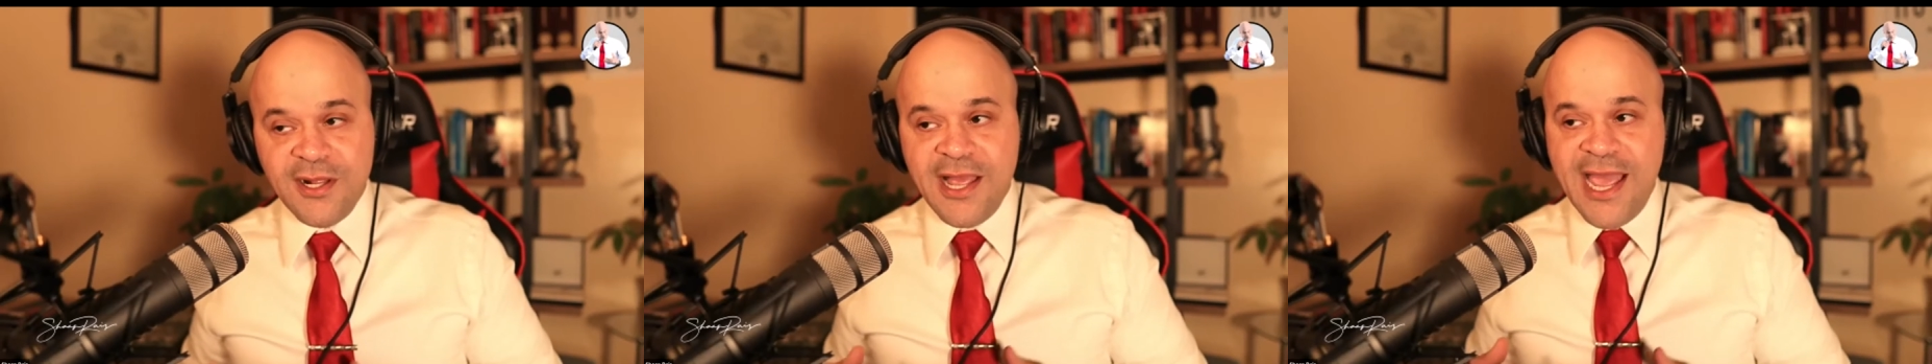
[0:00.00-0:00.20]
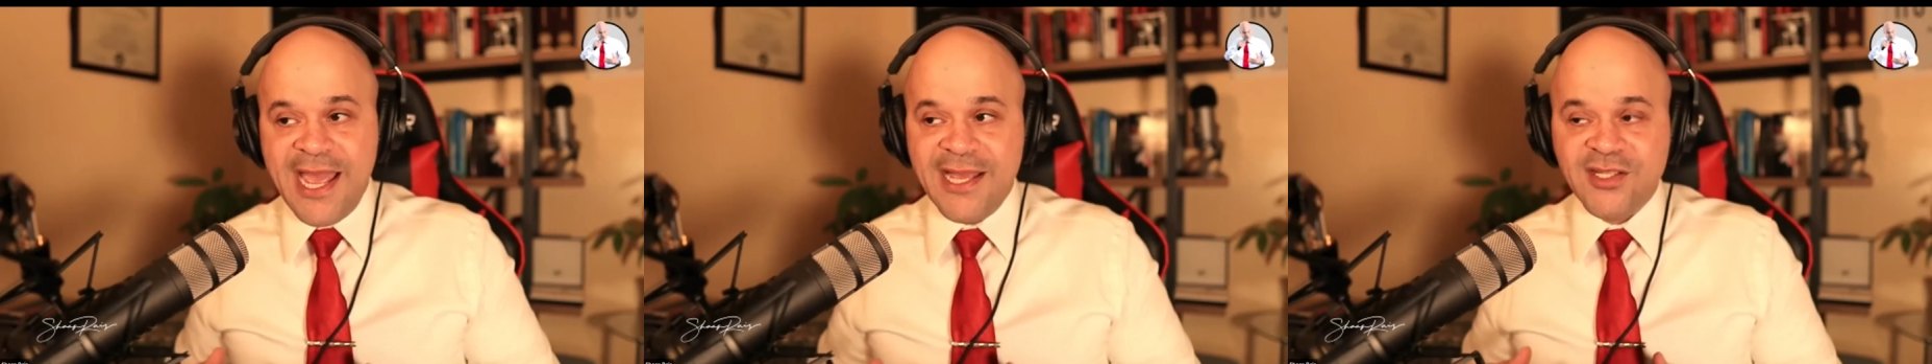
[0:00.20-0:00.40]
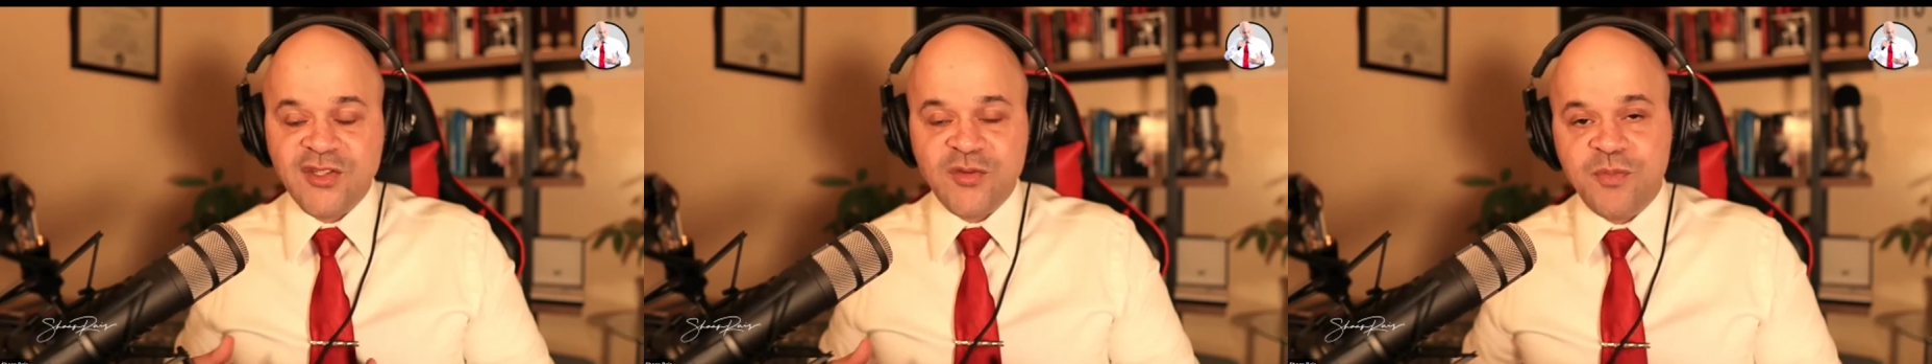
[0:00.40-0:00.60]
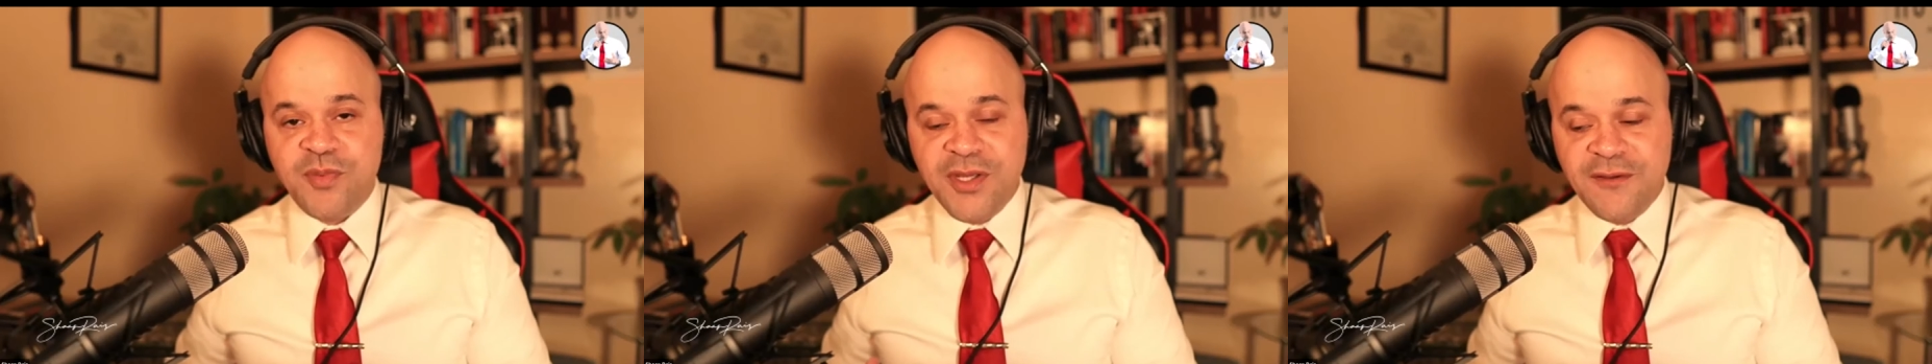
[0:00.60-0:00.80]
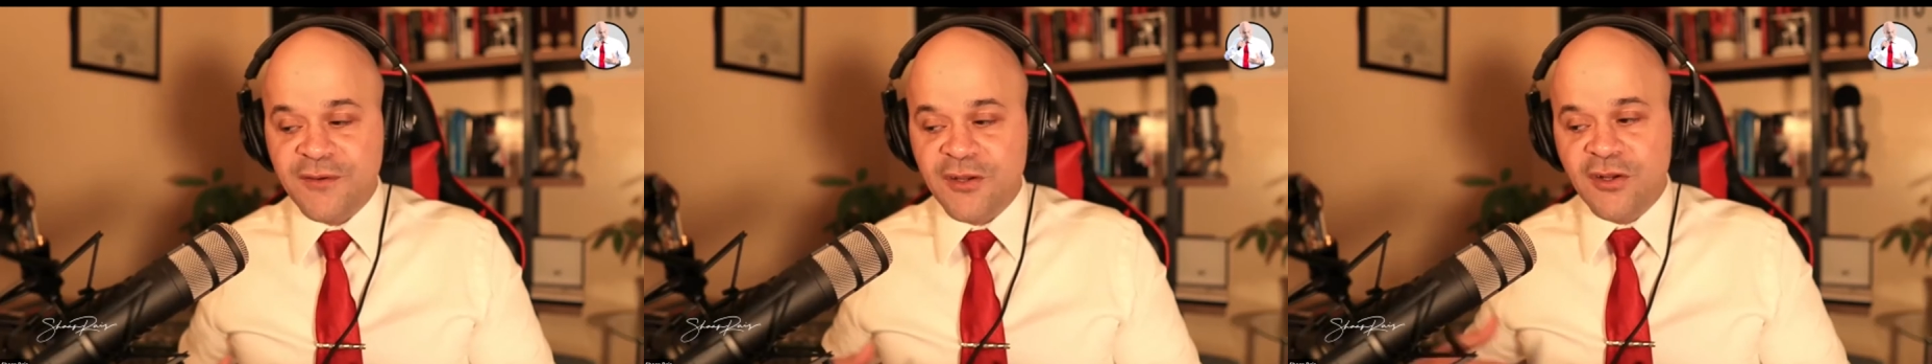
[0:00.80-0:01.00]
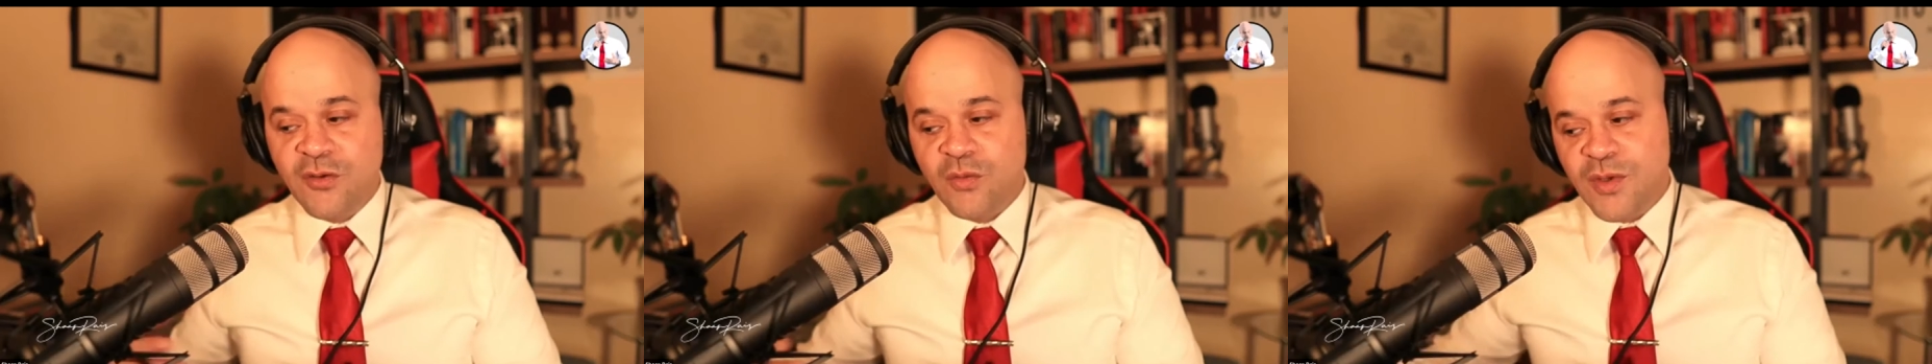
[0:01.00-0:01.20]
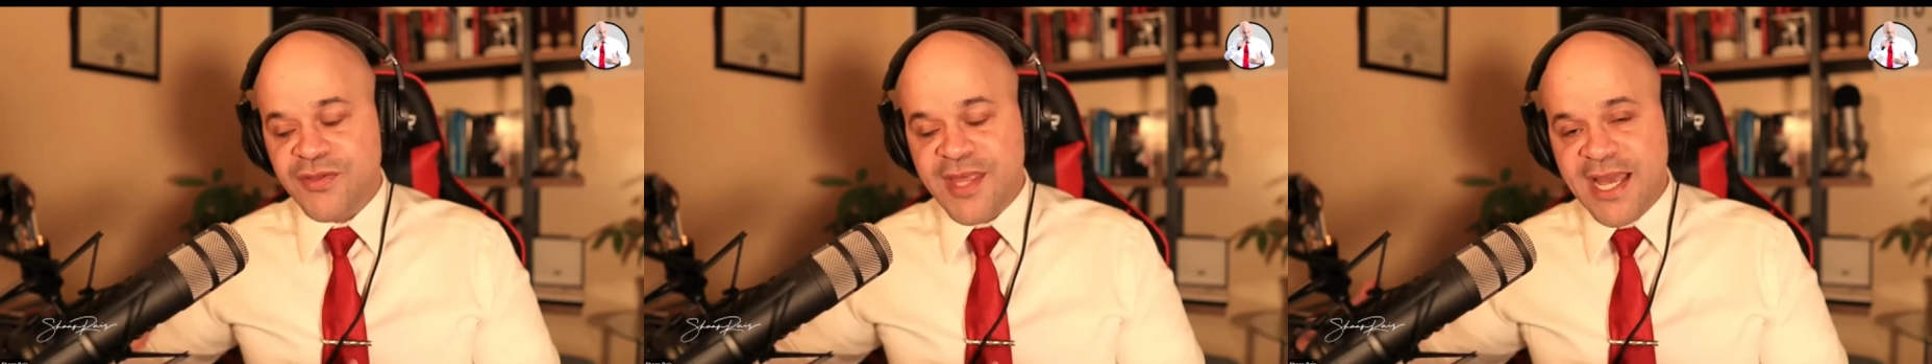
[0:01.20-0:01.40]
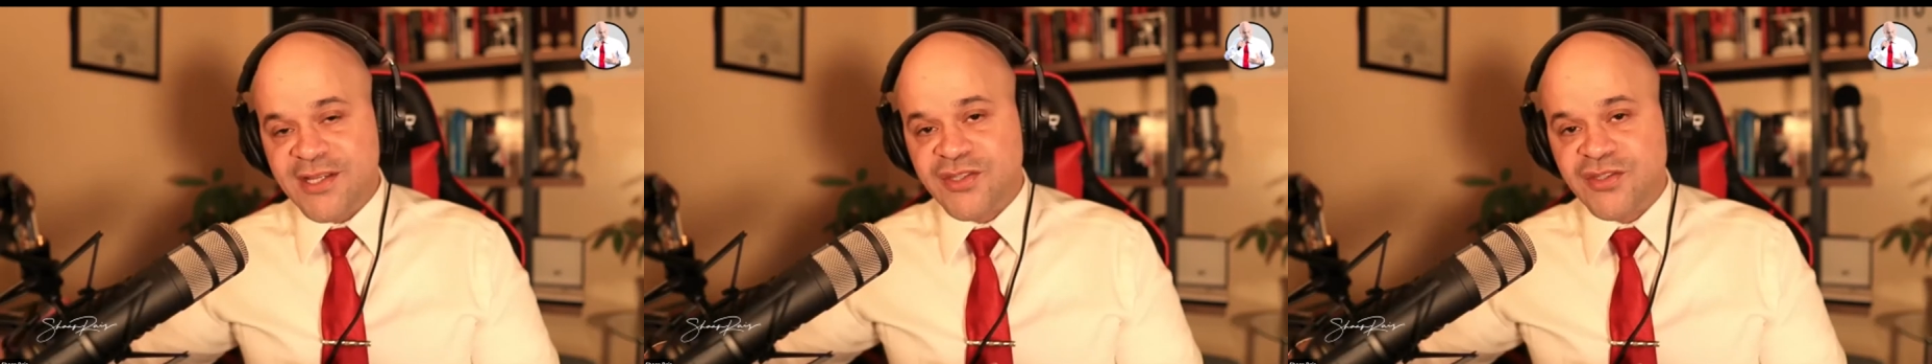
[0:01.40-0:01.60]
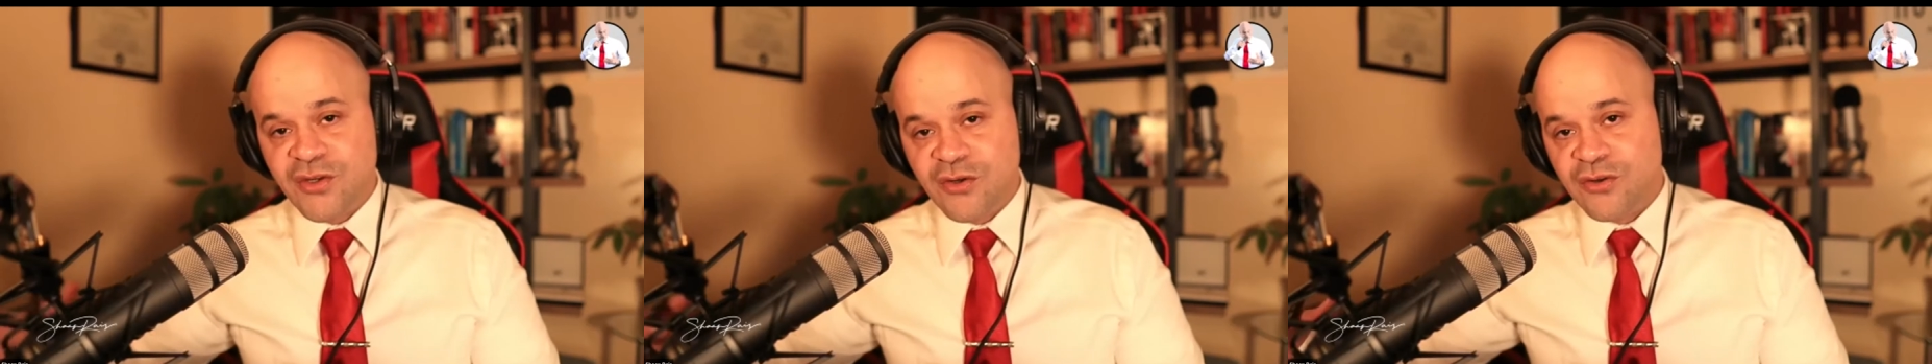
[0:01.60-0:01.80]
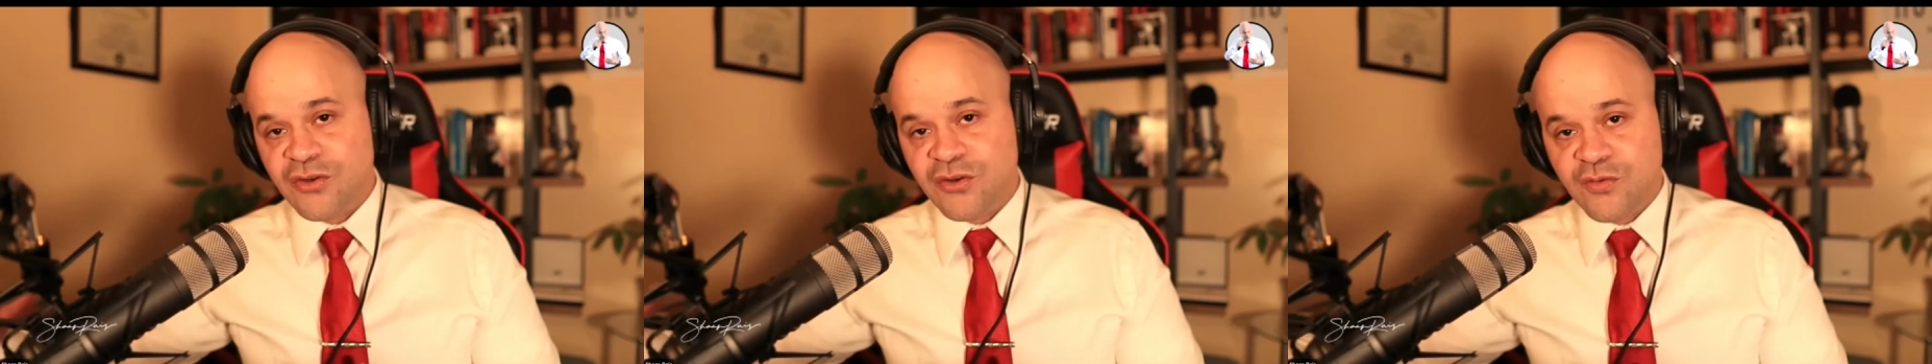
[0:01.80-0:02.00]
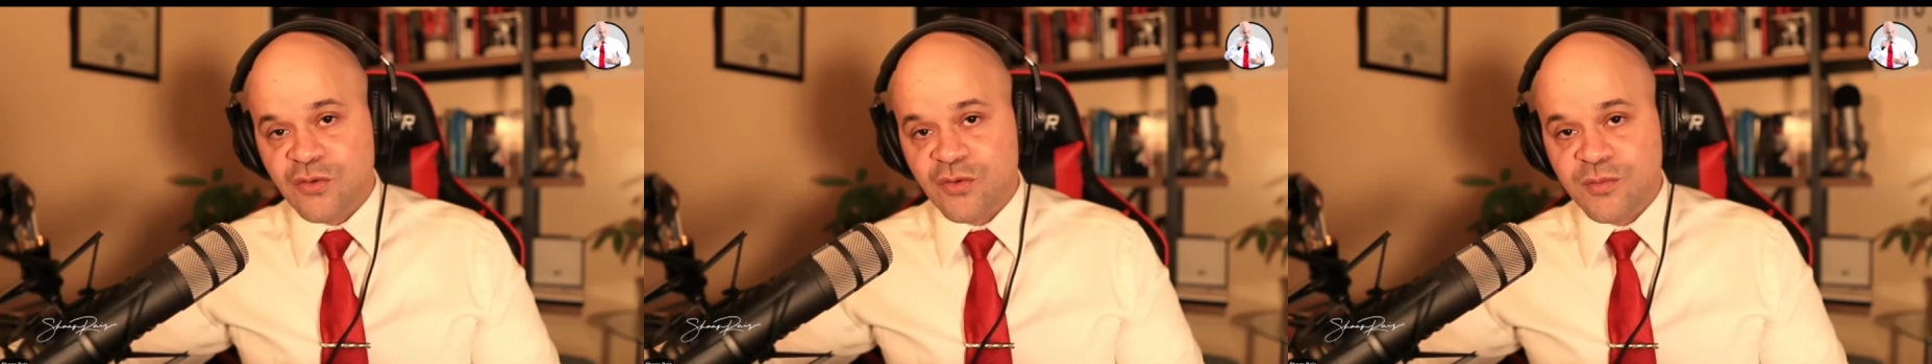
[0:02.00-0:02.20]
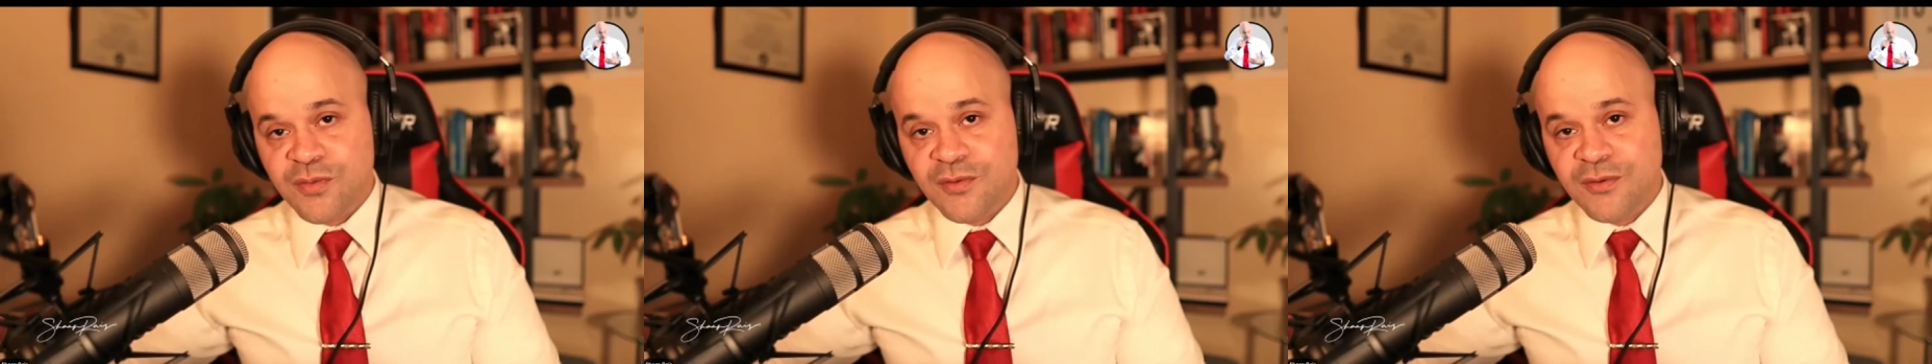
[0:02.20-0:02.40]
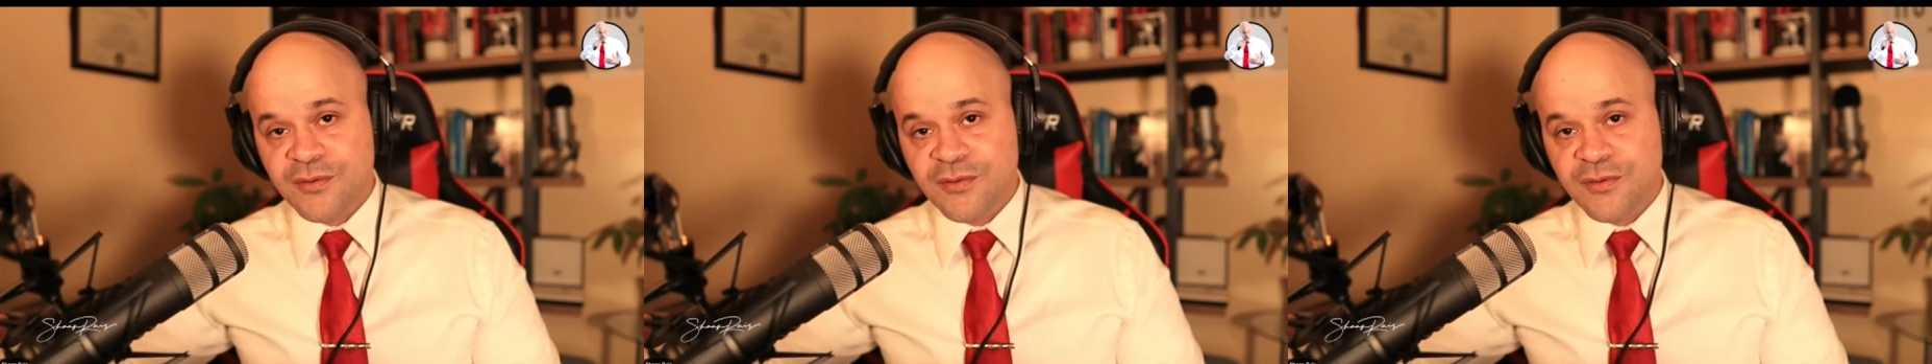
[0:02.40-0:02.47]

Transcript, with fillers: has beef with that certain group.